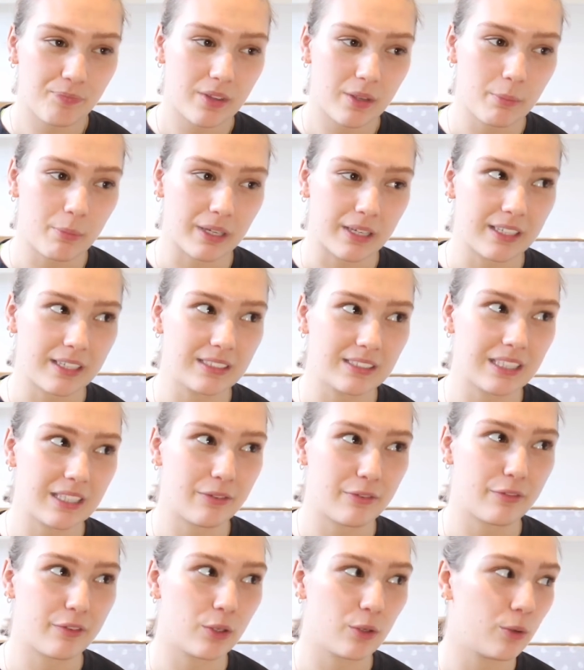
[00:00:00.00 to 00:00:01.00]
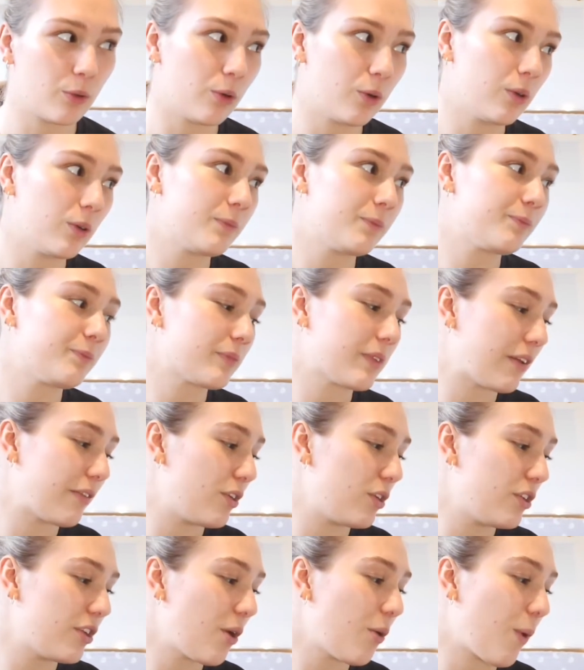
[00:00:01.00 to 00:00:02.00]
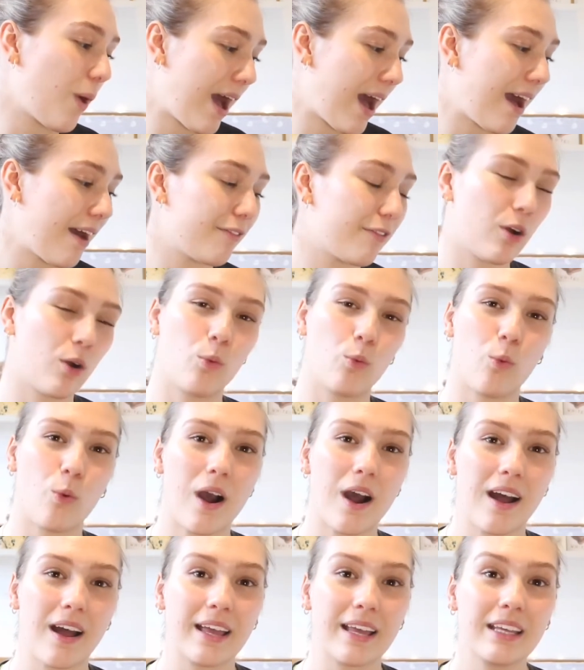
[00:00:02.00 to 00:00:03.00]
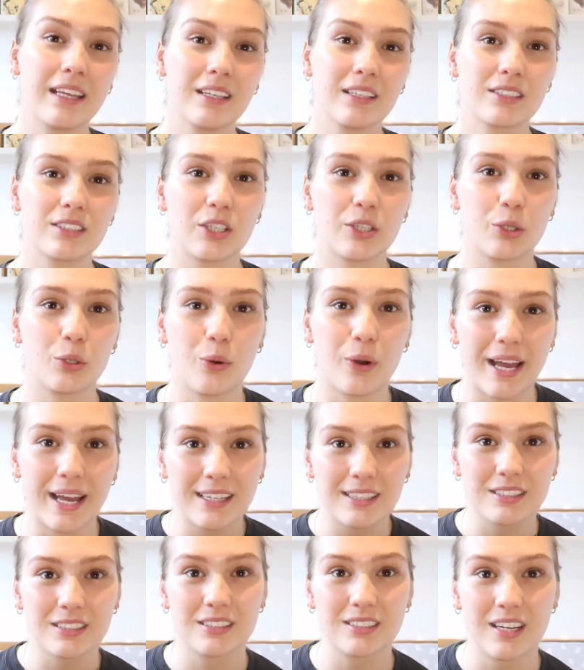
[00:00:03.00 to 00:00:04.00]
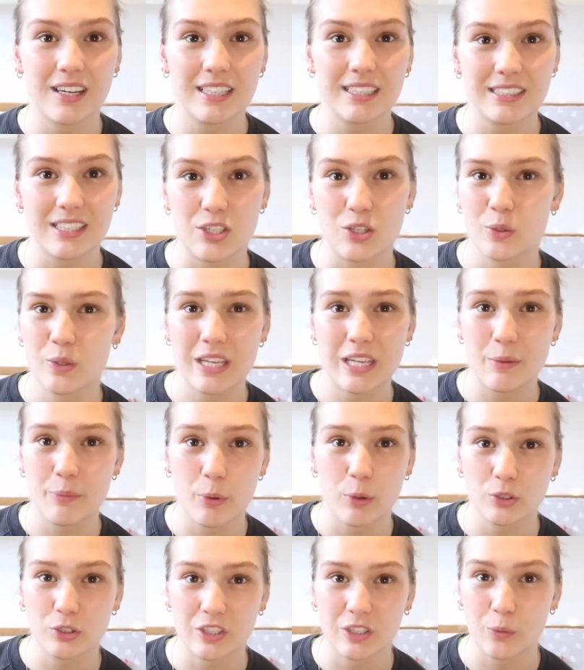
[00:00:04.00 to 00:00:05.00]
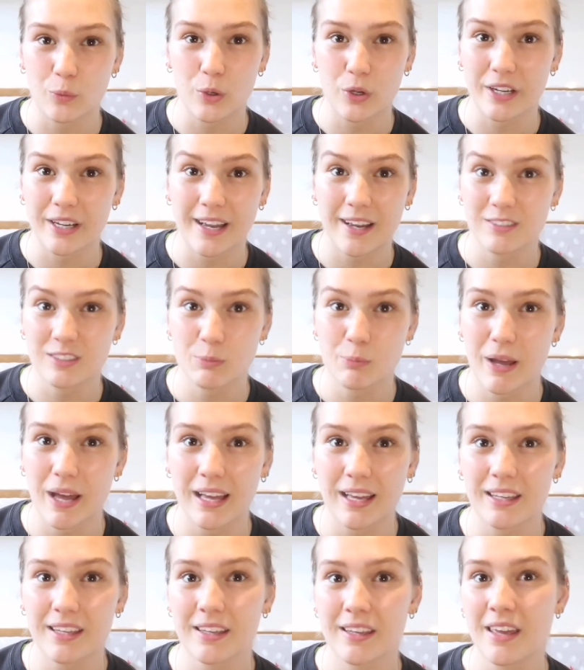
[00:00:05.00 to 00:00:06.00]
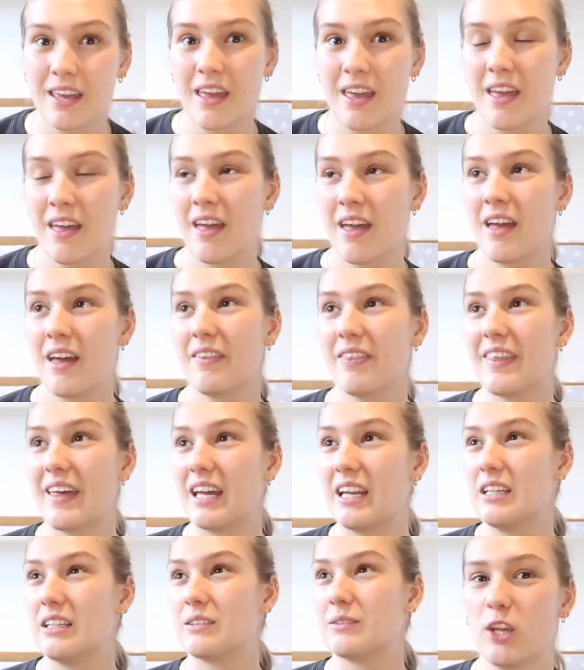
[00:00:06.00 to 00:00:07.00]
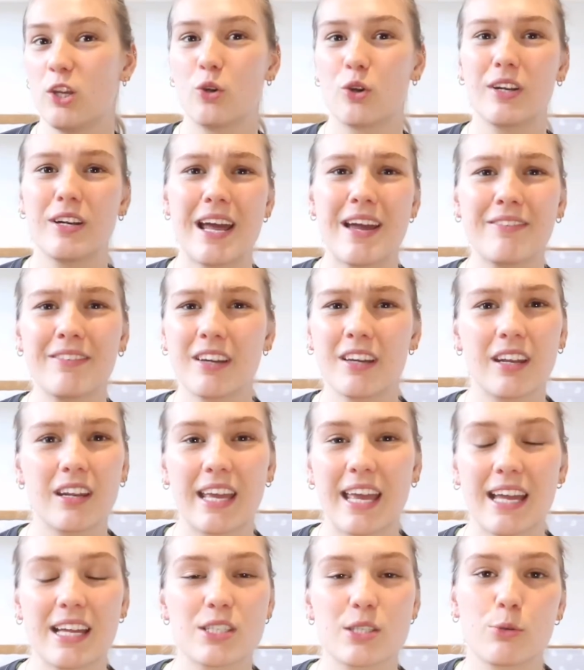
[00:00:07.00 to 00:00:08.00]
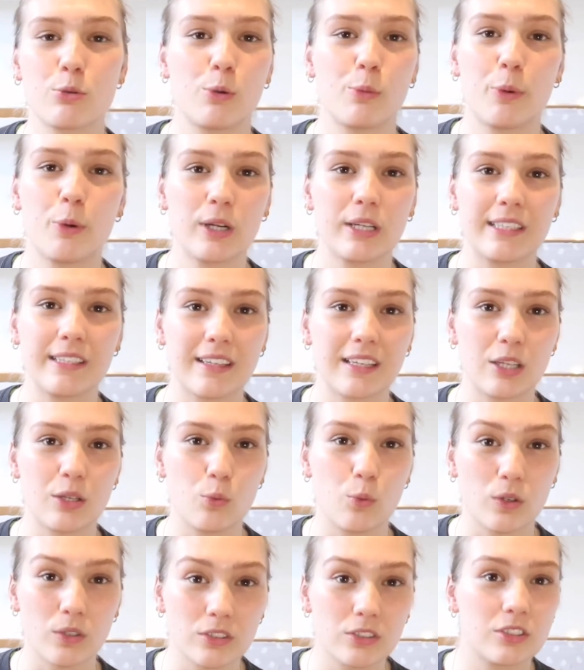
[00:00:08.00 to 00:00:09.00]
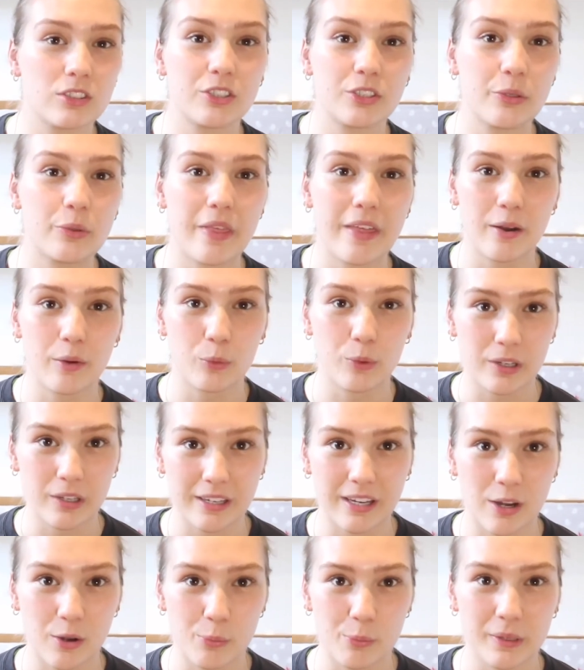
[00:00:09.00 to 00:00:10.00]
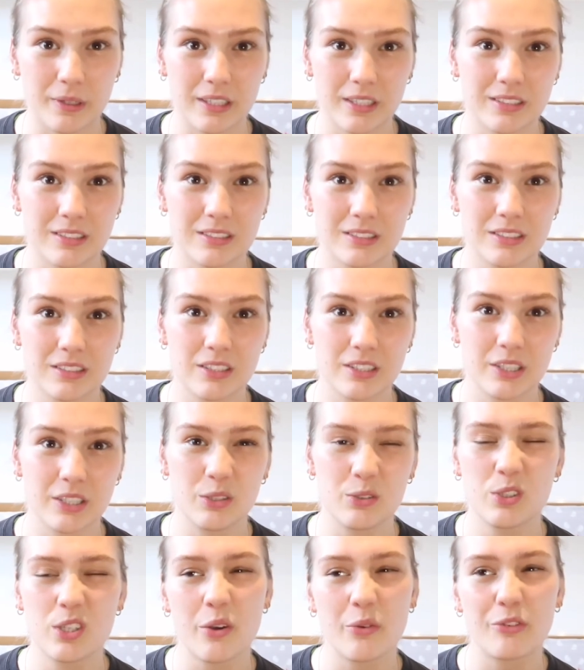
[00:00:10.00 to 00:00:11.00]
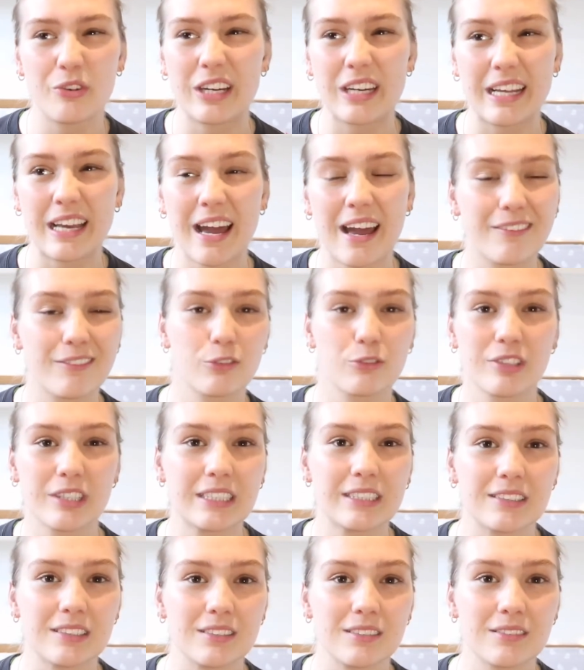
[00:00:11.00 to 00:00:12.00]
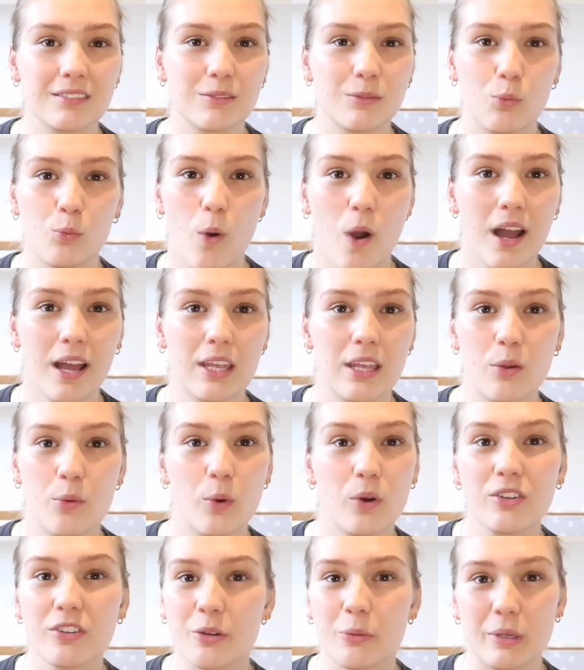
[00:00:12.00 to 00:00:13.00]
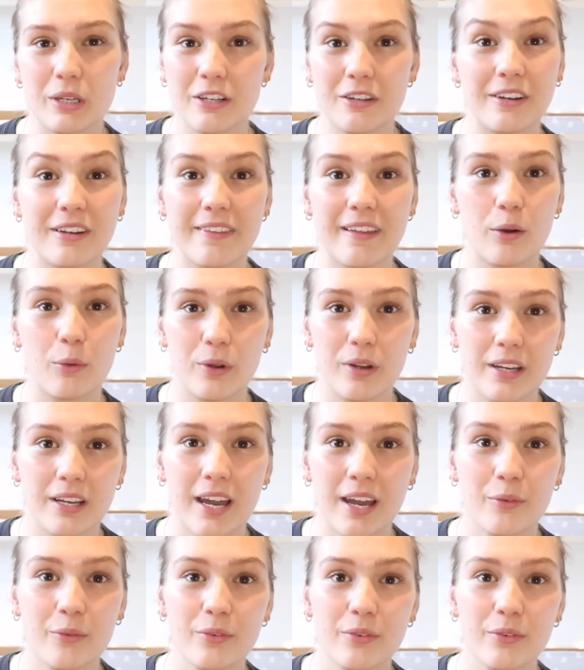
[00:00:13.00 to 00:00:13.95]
because if you're if you don't have a why to your exercise and you keep pushing workouts back then you're never going to get to a point that you want to do that workout because you don't really have a reason why you want to be doing that workout